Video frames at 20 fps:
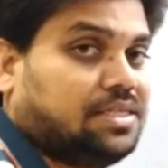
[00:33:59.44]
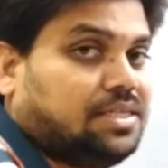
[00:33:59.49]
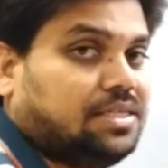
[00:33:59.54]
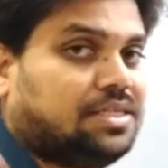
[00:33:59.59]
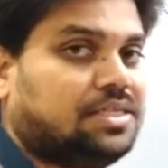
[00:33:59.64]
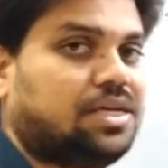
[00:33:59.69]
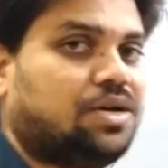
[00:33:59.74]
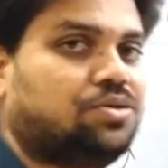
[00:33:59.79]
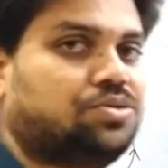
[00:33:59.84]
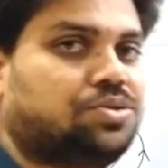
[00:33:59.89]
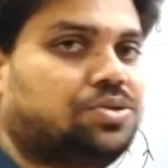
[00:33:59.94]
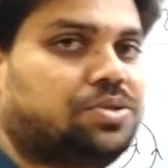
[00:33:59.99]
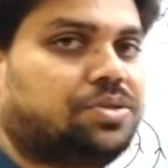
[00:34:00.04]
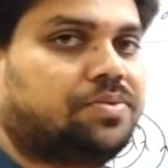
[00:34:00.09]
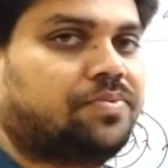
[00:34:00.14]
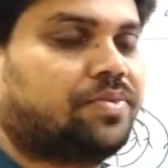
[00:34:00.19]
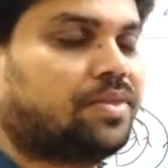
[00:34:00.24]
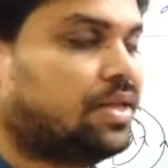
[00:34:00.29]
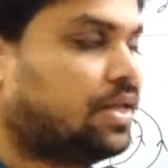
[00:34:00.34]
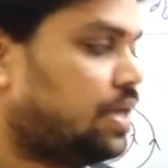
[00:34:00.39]
is south,
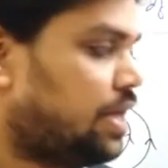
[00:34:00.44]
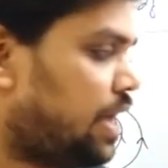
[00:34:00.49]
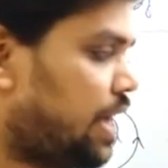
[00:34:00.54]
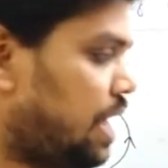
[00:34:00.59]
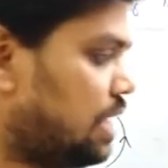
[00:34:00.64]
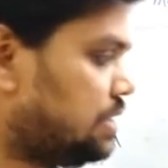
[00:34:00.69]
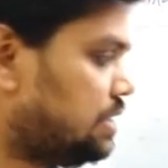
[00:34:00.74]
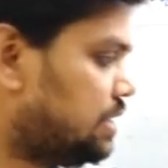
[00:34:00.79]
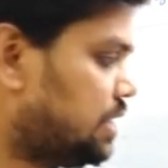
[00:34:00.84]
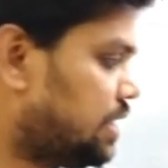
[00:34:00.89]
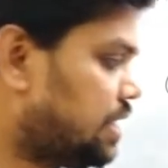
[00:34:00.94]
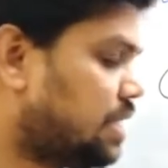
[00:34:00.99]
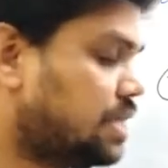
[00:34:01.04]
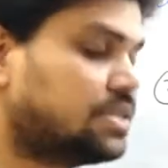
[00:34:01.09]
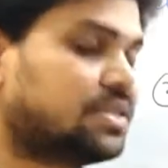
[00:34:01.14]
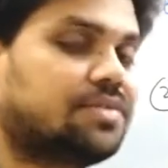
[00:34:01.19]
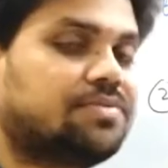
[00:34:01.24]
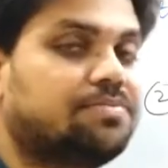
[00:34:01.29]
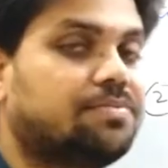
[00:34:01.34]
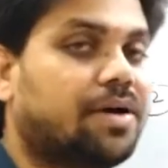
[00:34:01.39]
as in the
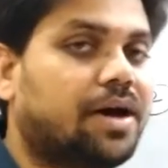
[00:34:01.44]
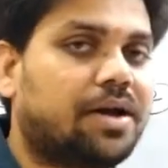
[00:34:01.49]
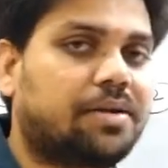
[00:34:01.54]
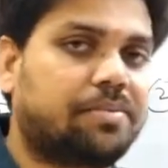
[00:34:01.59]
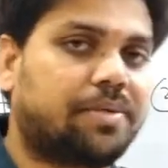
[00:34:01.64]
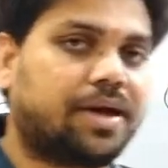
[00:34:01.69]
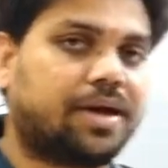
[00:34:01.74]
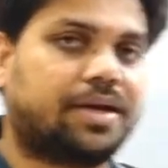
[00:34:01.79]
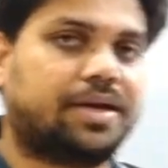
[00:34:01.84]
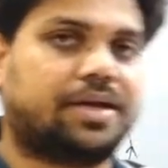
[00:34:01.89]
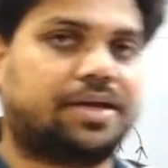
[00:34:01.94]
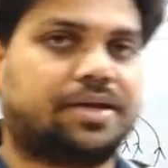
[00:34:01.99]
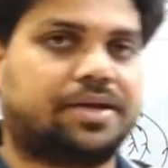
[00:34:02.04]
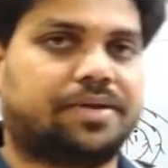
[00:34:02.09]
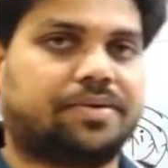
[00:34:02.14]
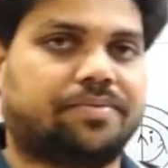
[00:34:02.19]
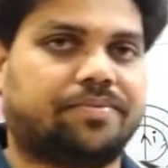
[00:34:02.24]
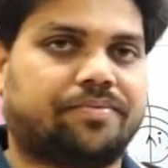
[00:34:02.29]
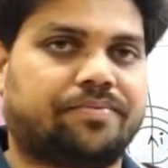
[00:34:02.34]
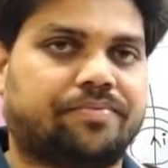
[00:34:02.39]
case of bar magnet,
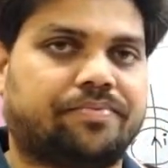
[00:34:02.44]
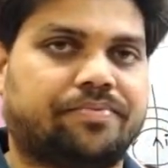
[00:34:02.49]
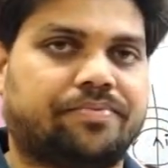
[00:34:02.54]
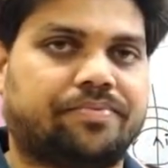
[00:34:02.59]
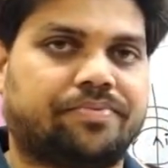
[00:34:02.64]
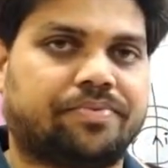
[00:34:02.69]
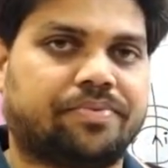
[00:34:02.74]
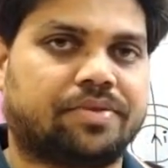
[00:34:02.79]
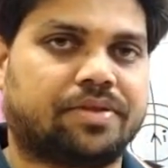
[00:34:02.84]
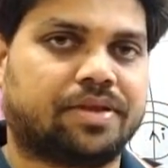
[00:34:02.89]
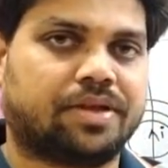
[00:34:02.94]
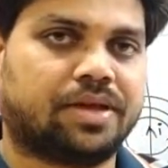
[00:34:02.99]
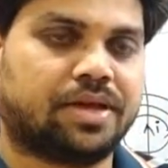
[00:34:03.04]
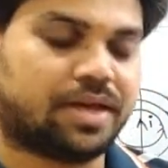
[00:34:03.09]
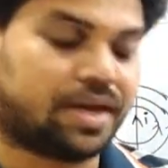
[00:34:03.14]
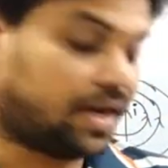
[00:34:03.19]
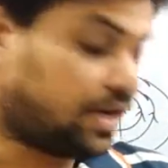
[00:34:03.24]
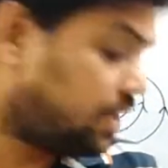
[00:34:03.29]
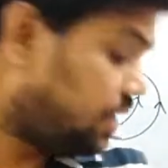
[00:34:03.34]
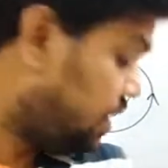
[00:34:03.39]

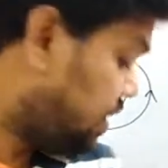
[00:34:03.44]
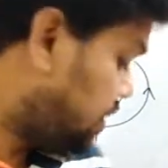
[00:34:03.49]
right?